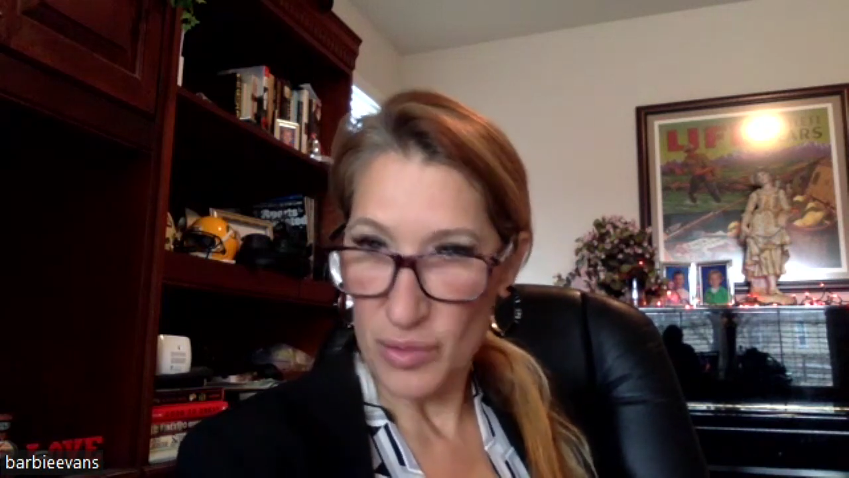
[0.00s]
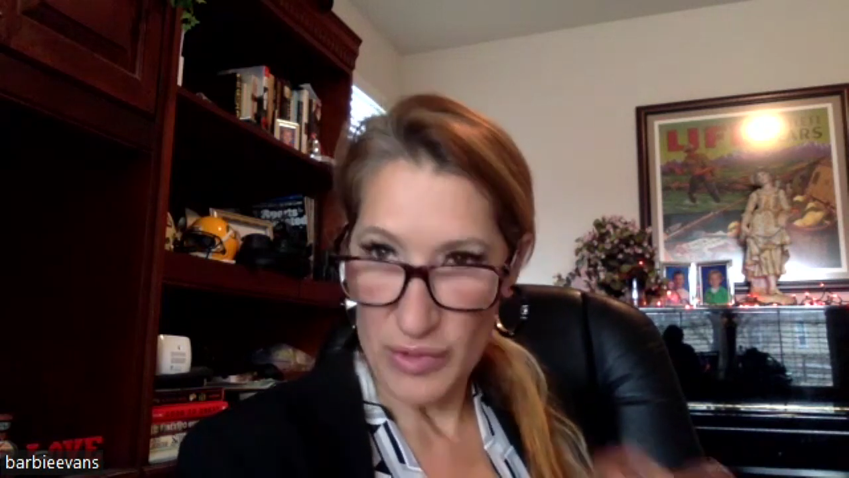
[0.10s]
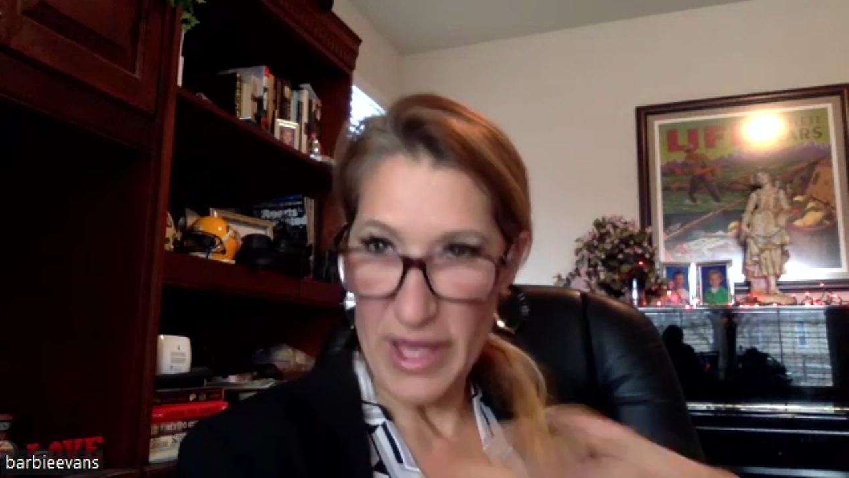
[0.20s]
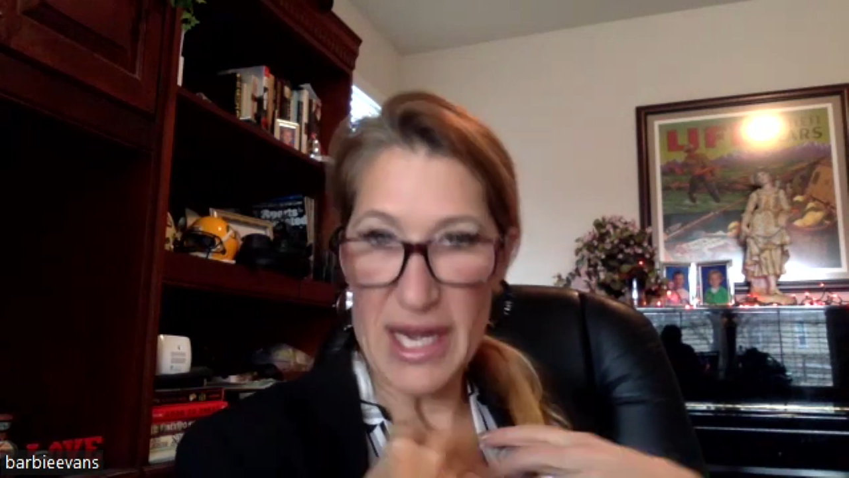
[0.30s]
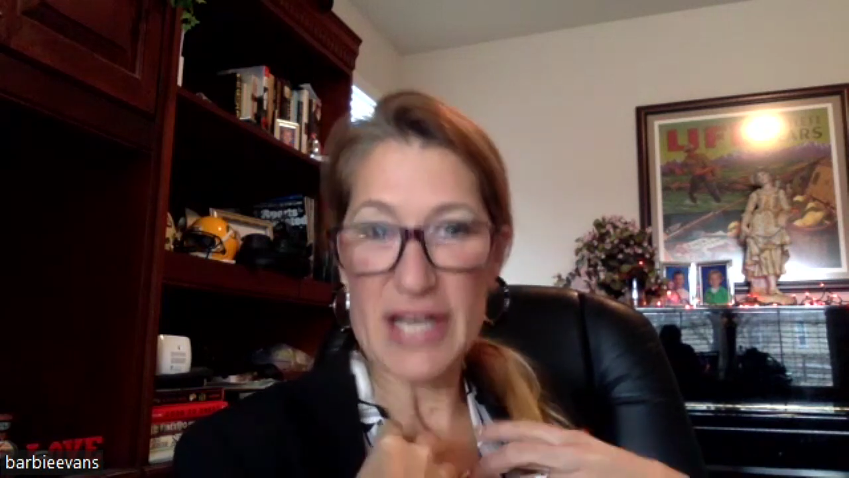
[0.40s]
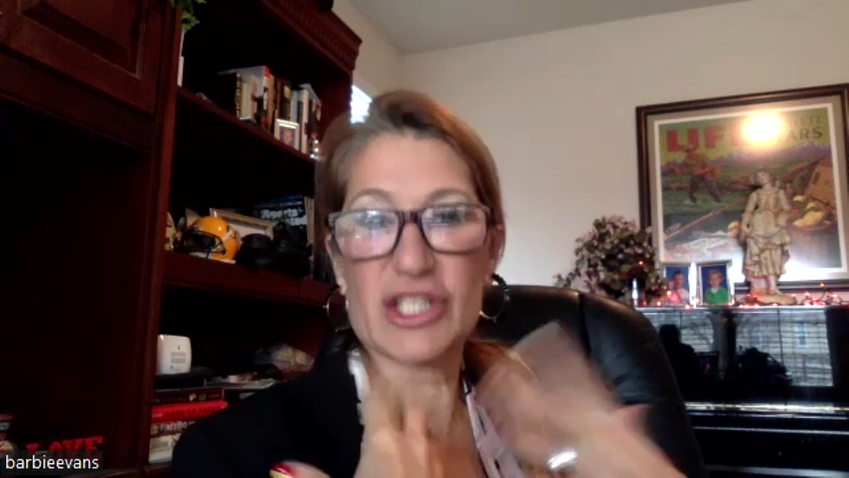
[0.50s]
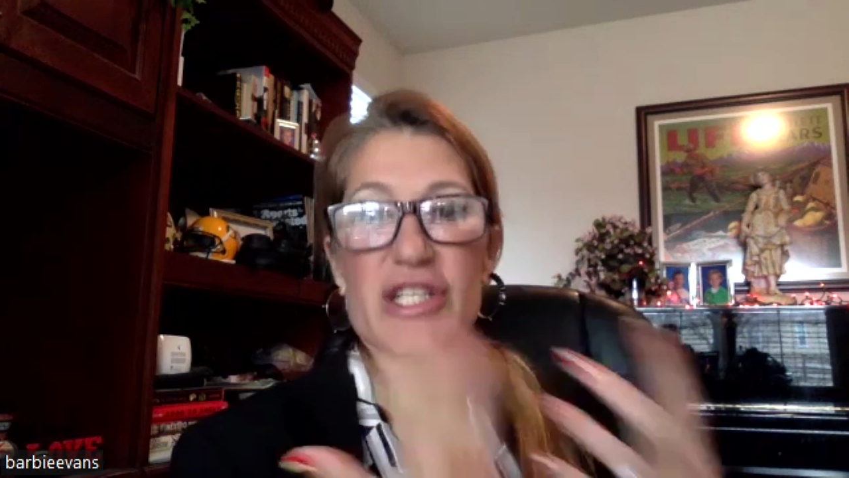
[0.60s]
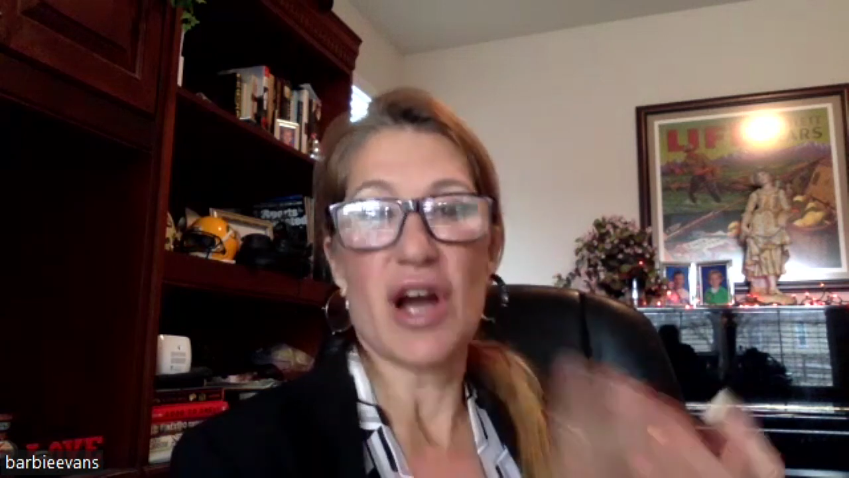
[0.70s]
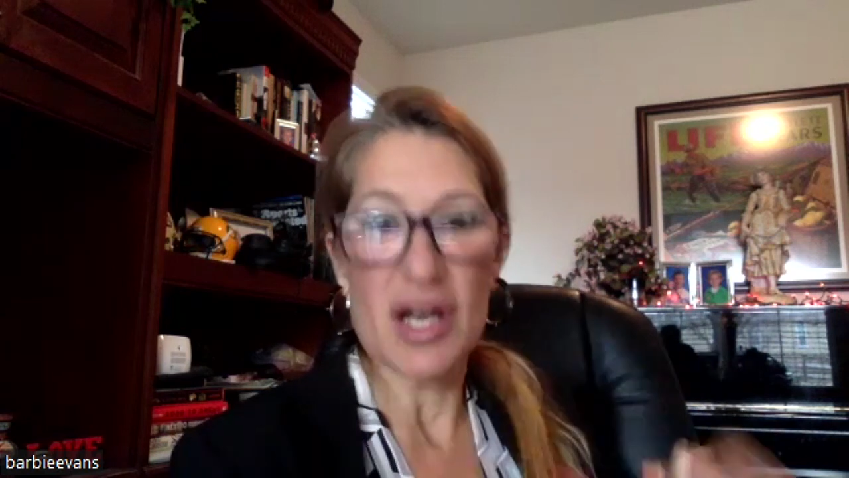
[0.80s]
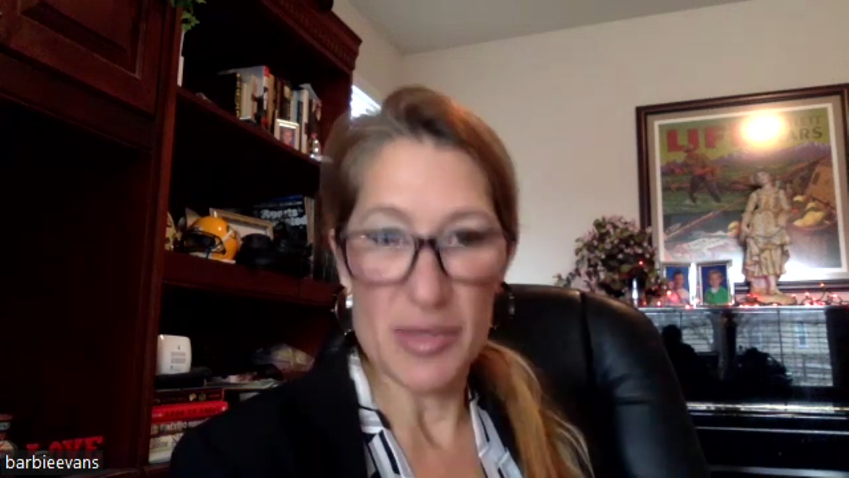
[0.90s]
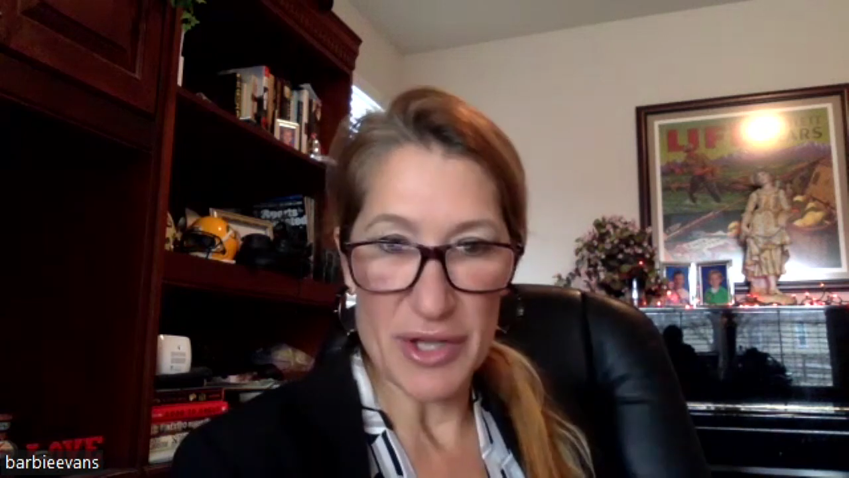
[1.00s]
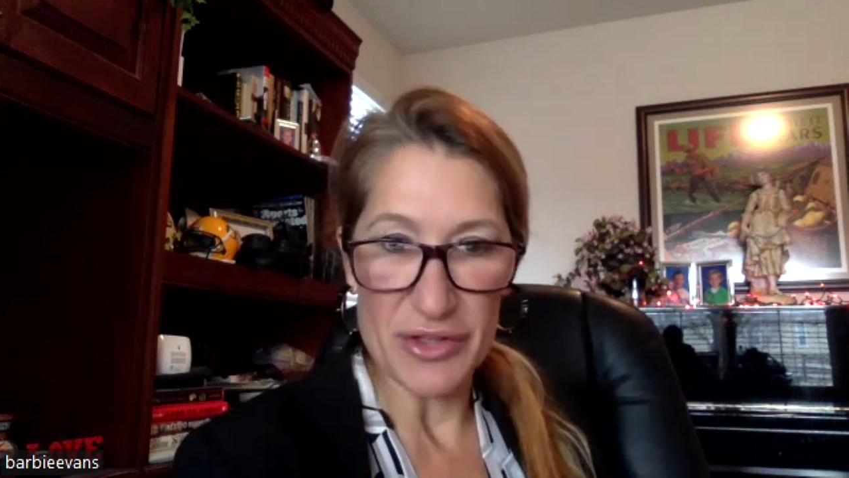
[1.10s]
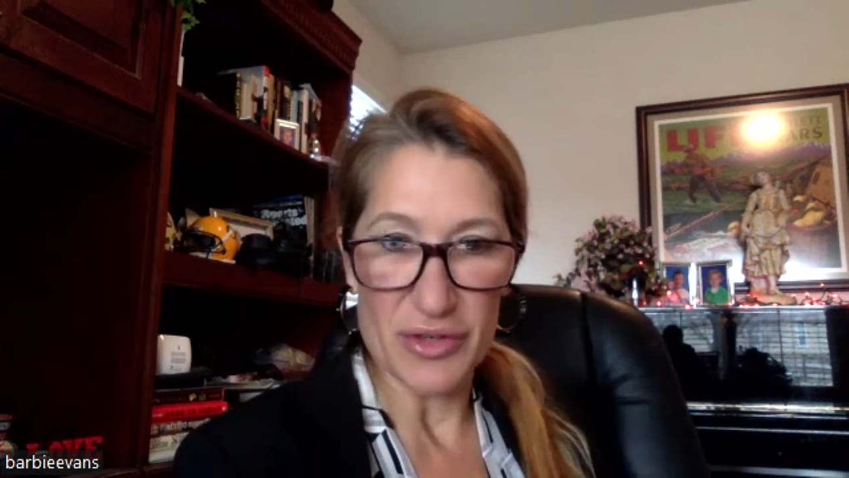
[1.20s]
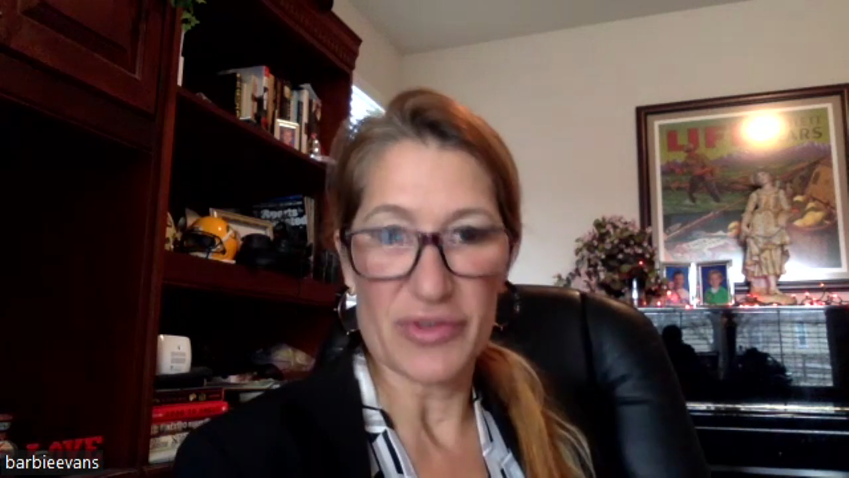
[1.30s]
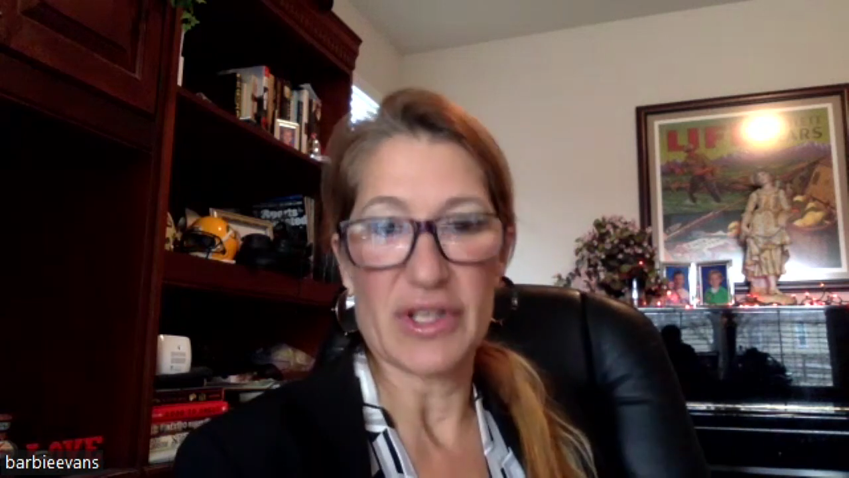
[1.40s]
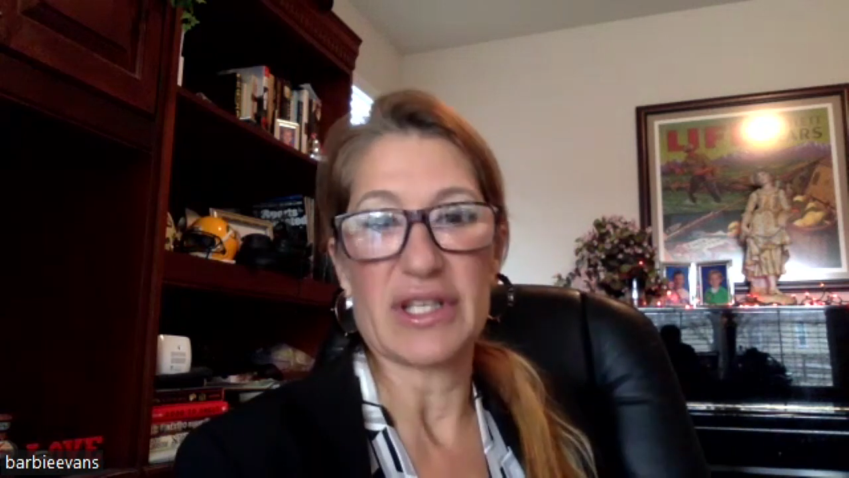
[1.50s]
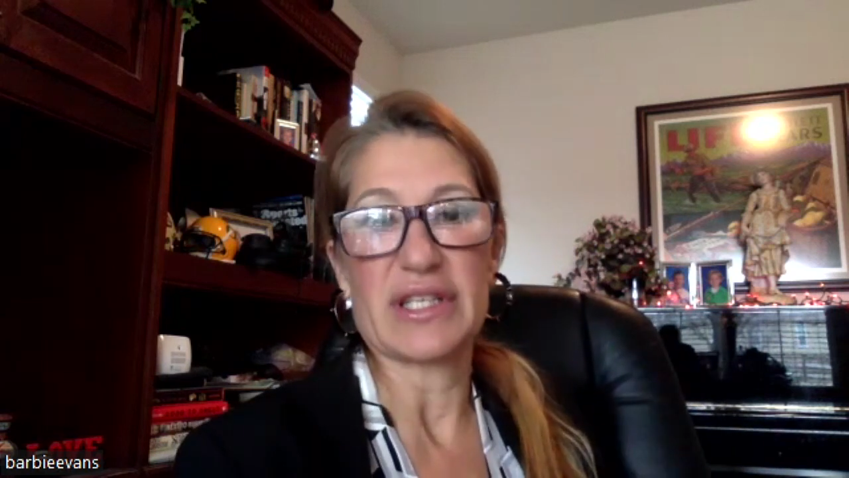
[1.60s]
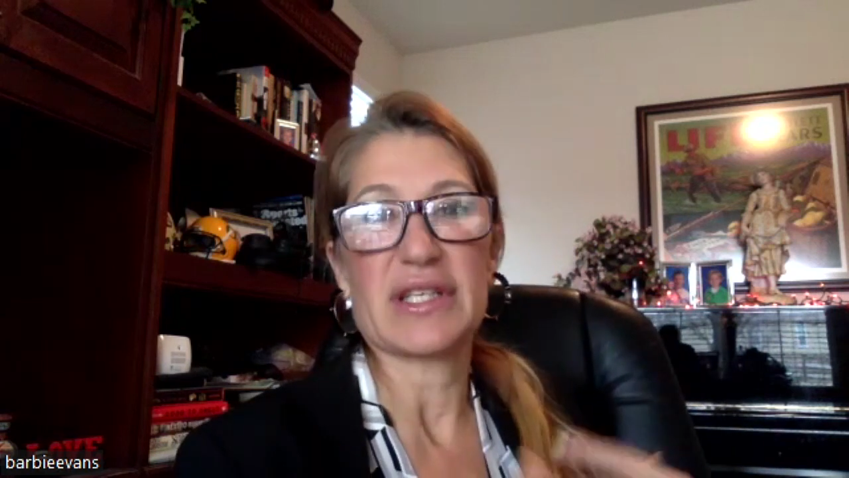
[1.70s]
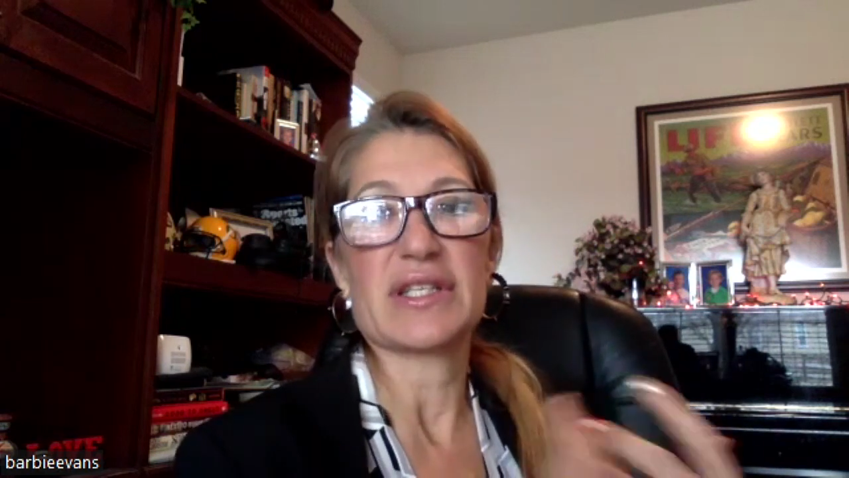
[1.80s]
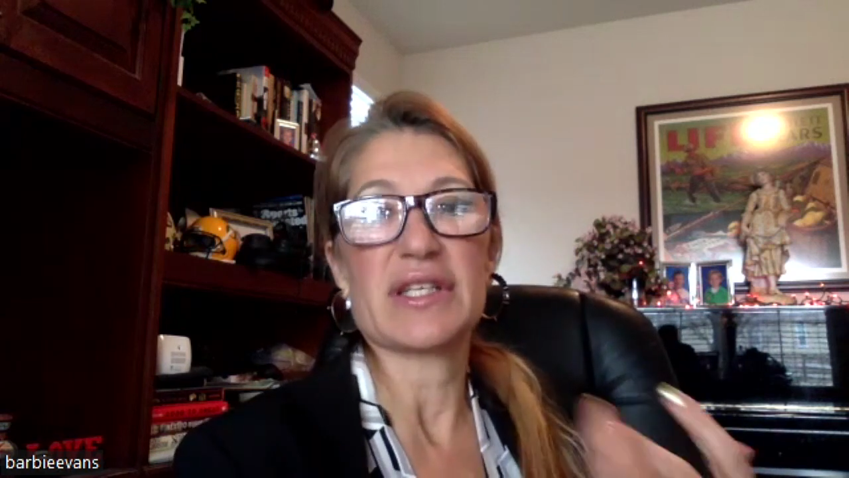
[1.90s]
they can actually talk about their
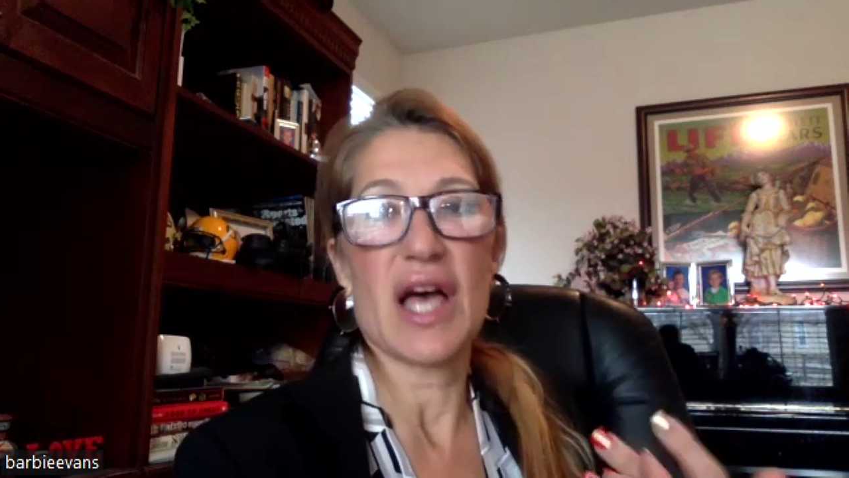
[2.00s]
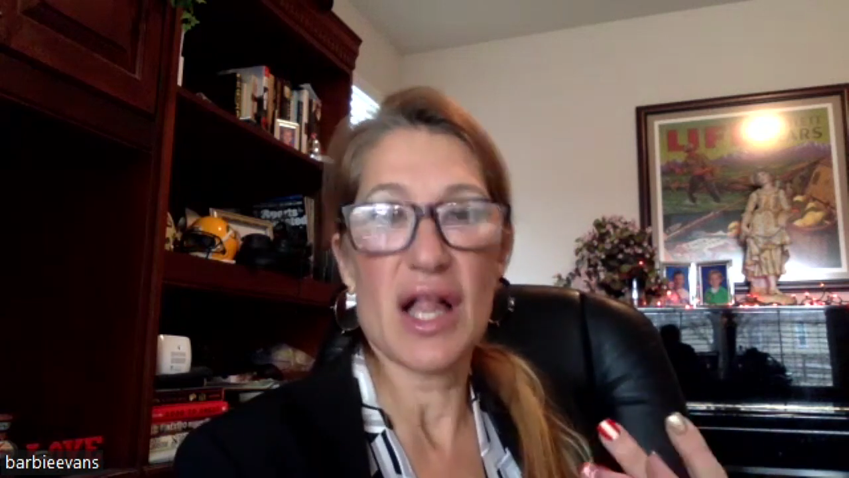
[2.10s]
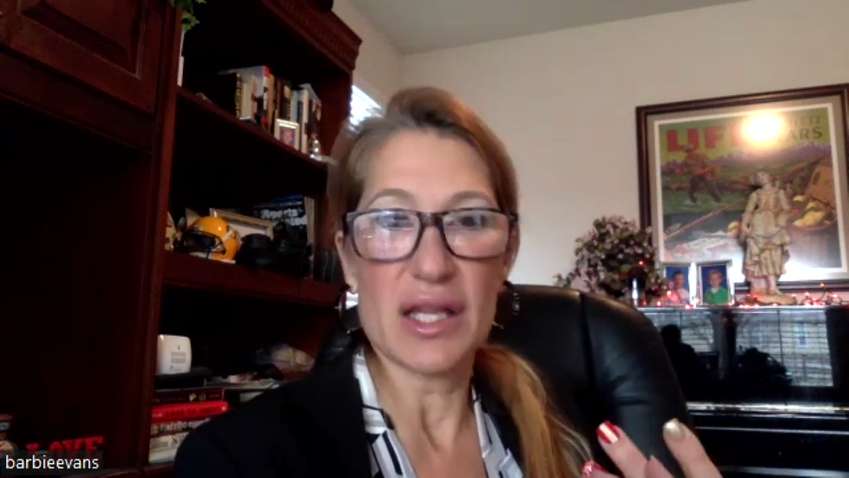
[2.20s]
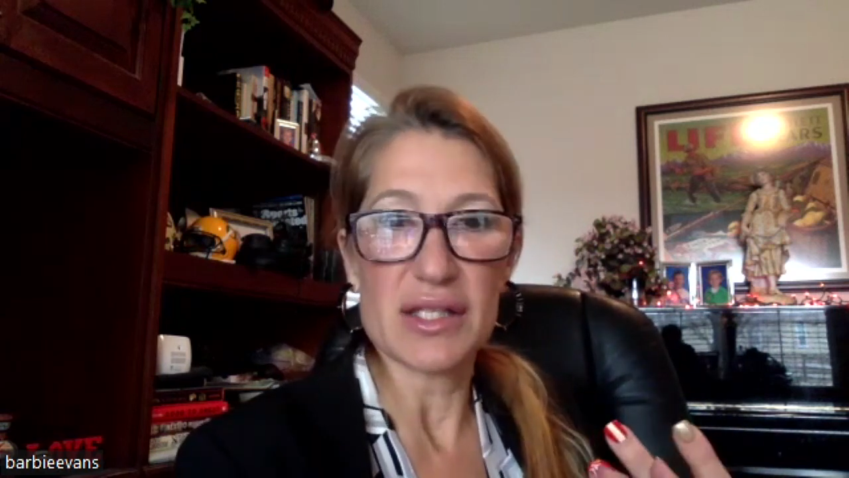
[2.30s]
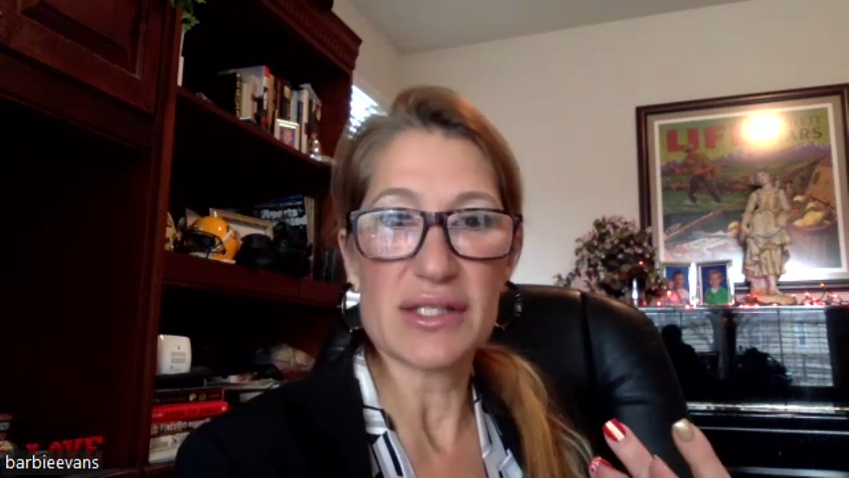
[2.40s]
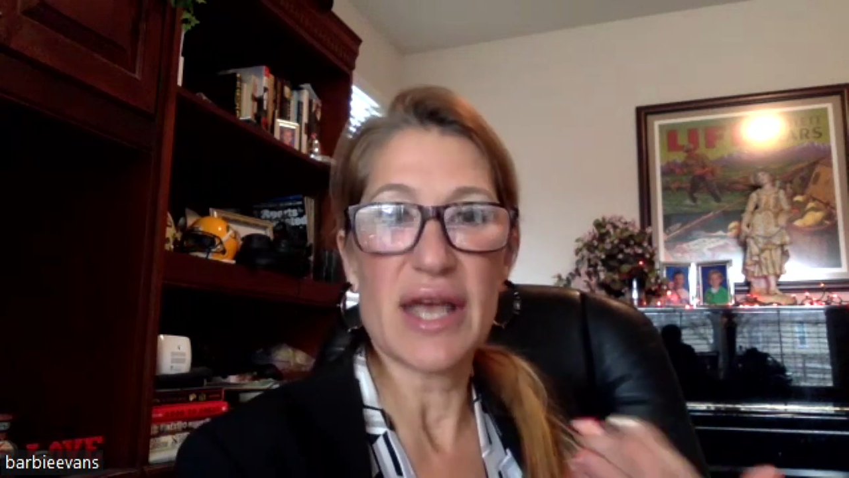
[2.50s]
feelings and tell us.